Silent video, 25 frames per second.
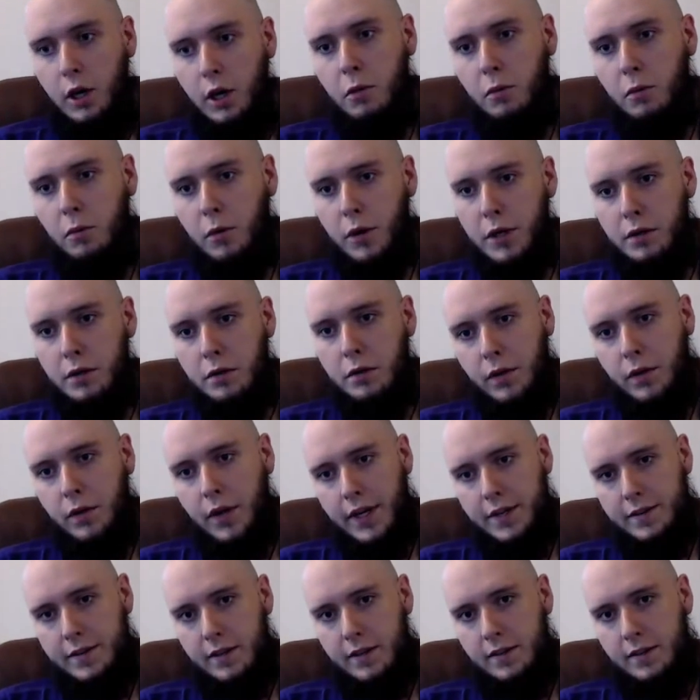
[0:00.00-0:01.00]
When we're
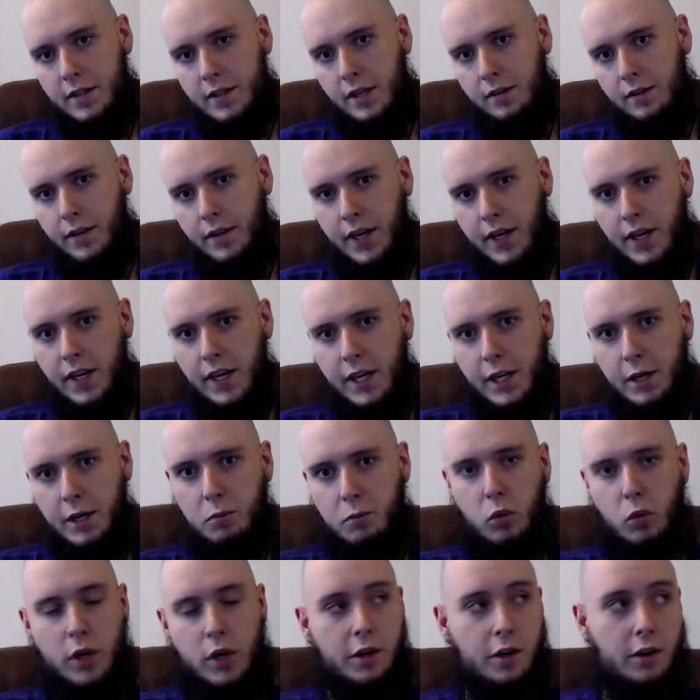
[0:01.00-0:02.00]
utilizing stuff like
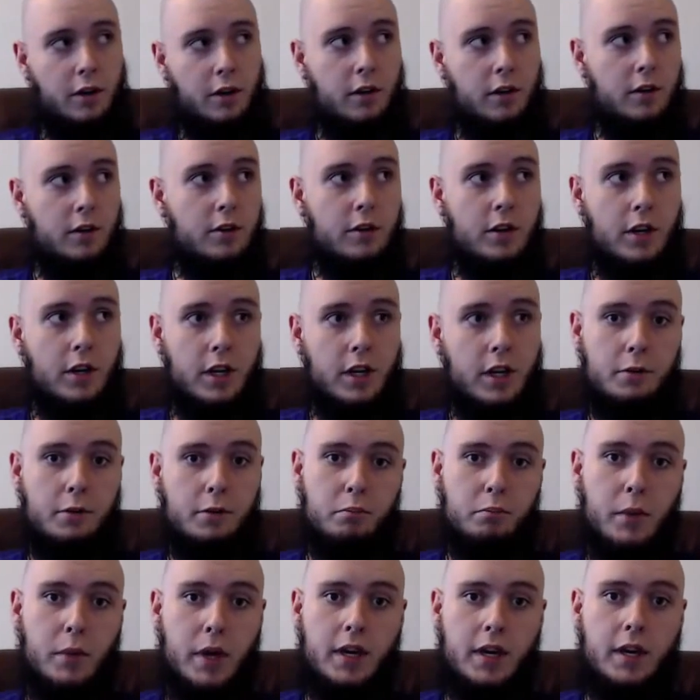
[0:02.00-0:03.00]
EM1, you're
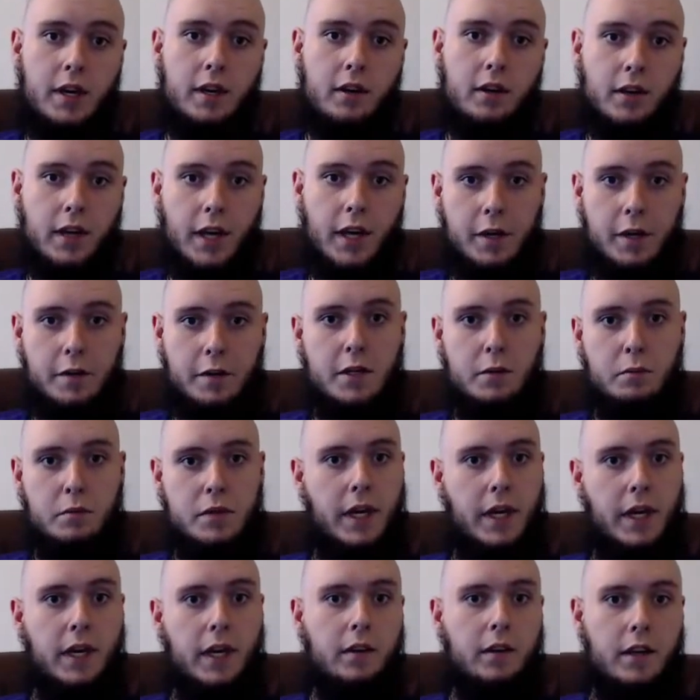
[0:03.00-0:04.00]
making calcium
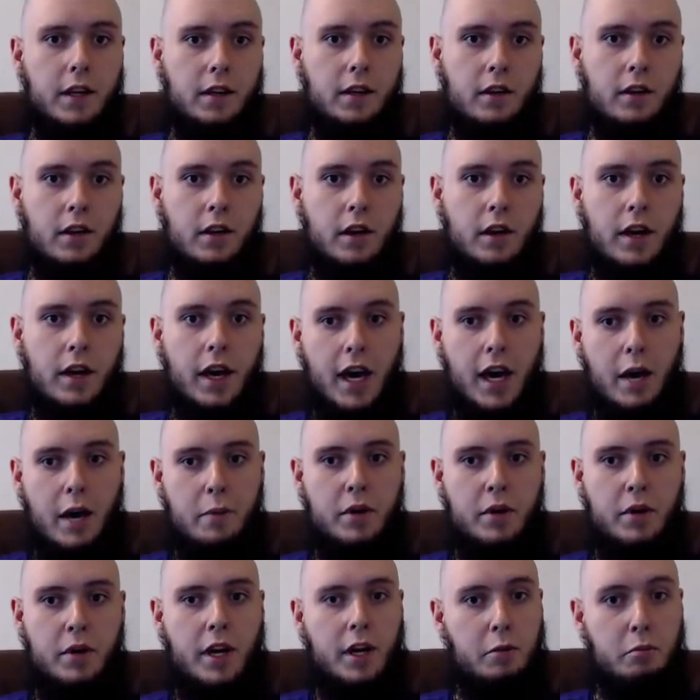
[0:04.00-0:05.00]
cycling
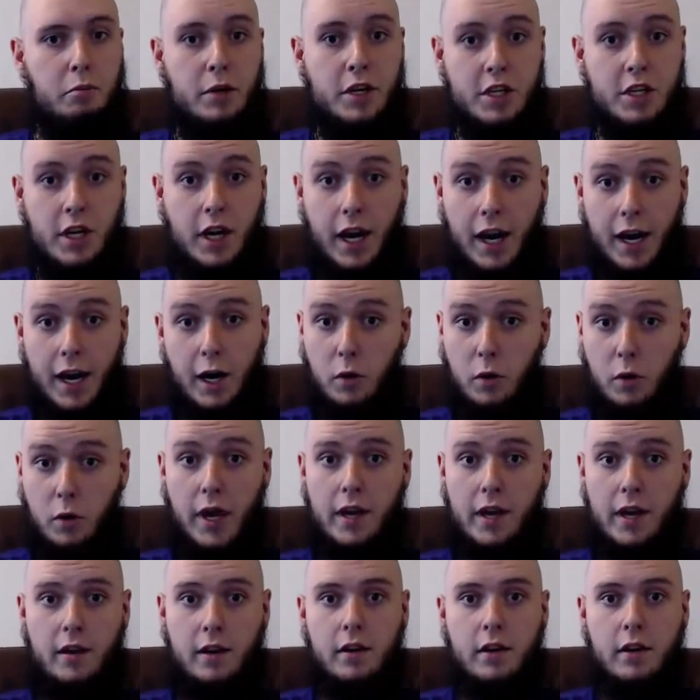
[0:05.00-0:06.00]
happen at a much higher
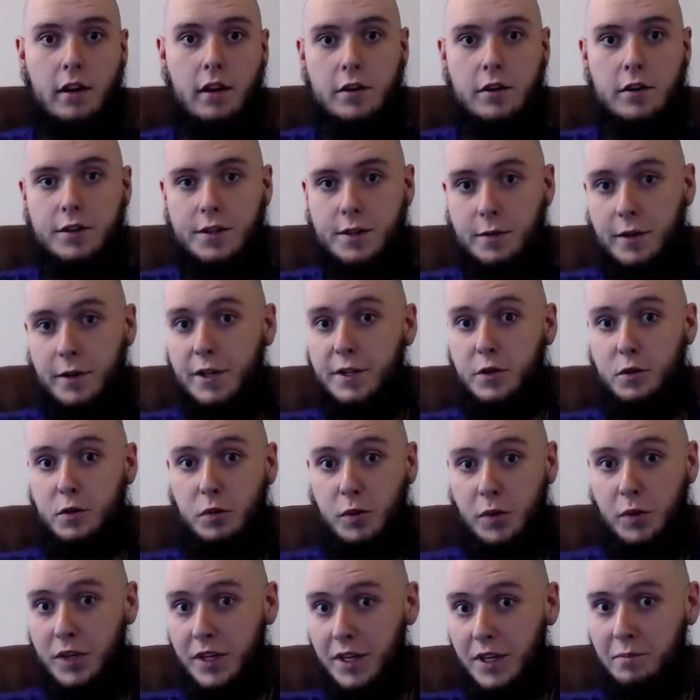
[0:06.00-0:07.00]
rate. So it is
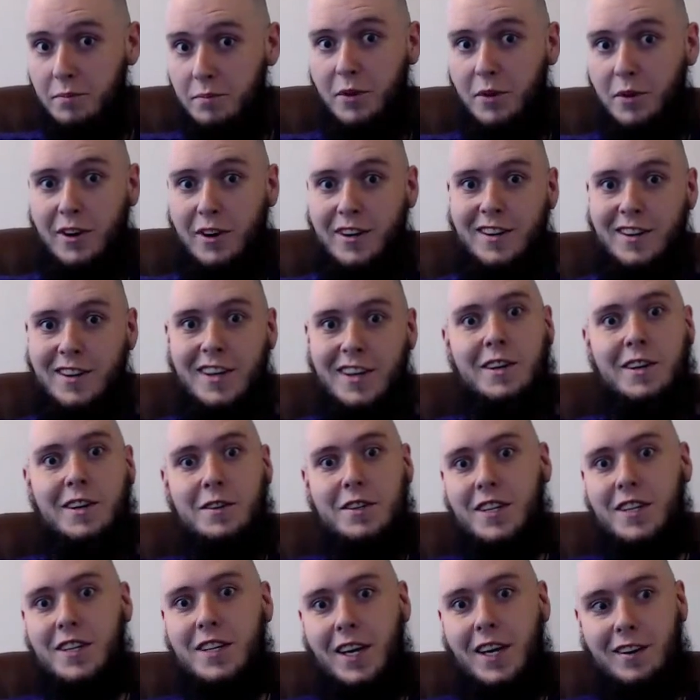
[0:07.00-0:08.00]
really important that you
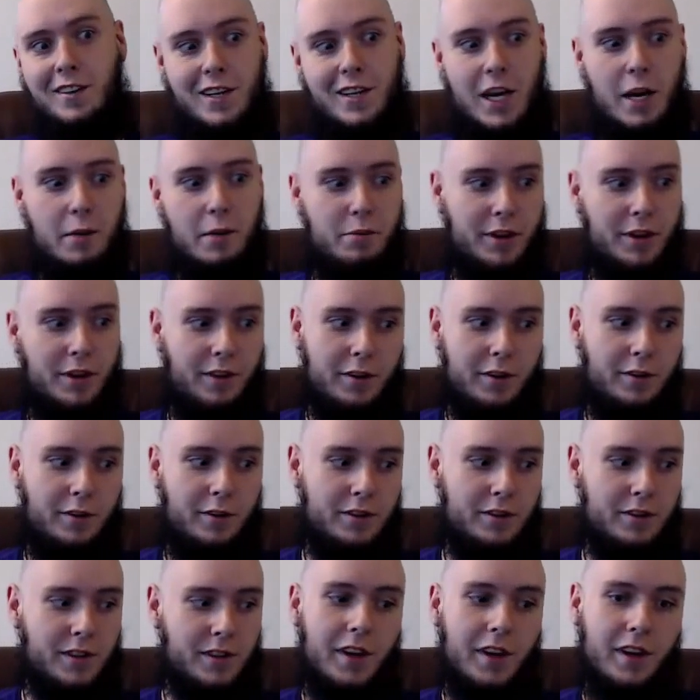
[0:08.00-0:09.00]
stay on top of
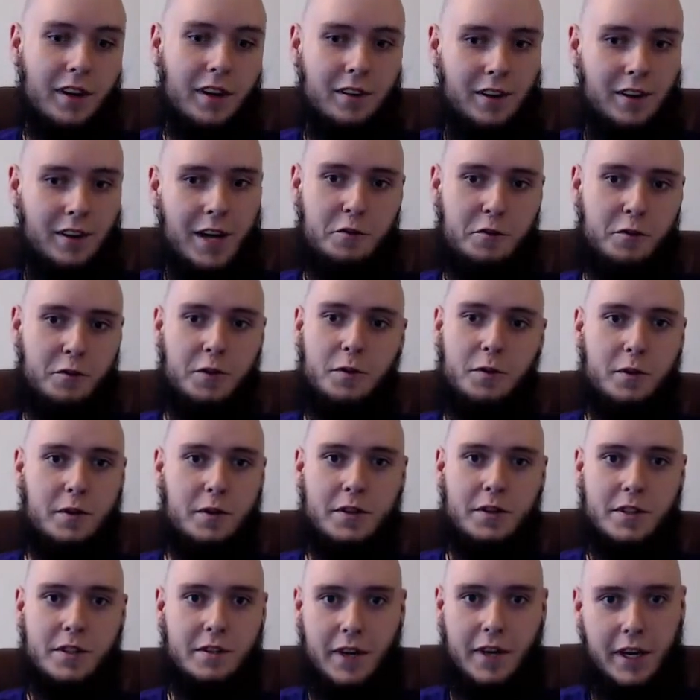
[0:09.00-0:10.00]
those natural
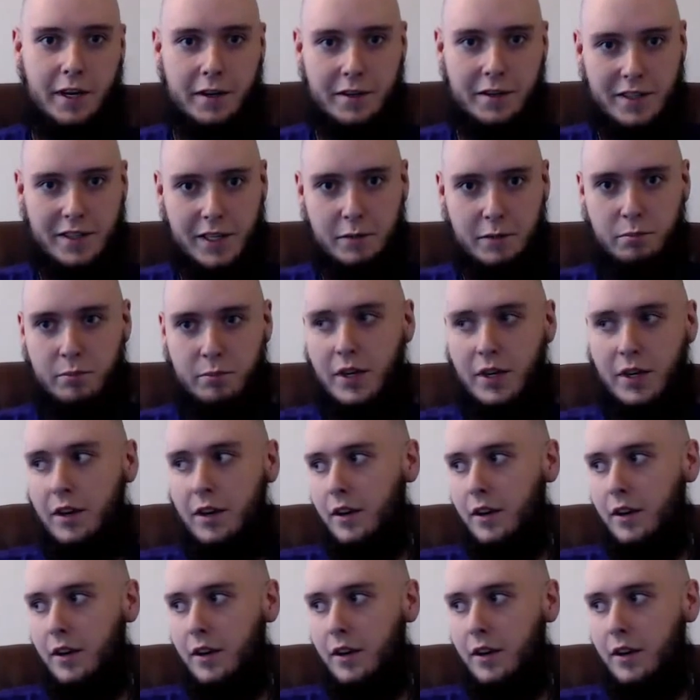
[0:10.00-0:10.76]
sources of calcium.